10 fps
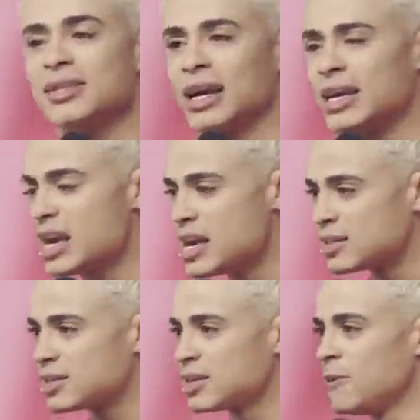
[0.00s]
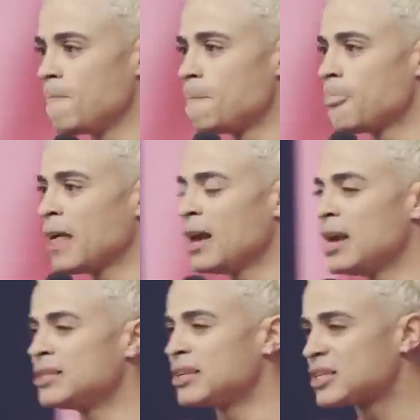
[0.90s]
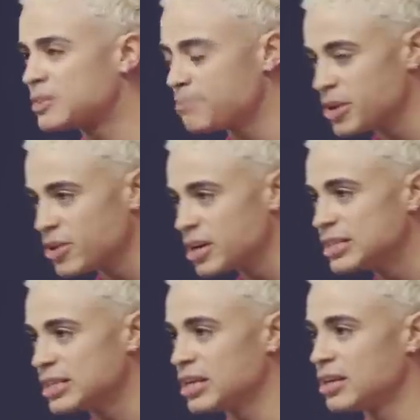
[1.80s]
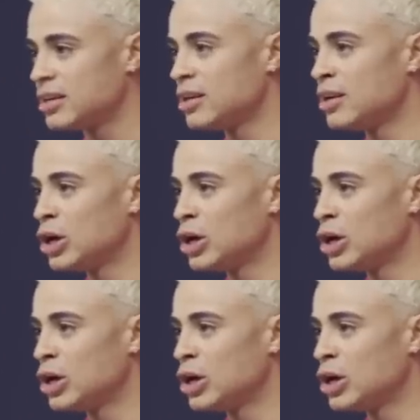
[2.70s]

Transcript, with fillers: And Zacchaeus is experiencing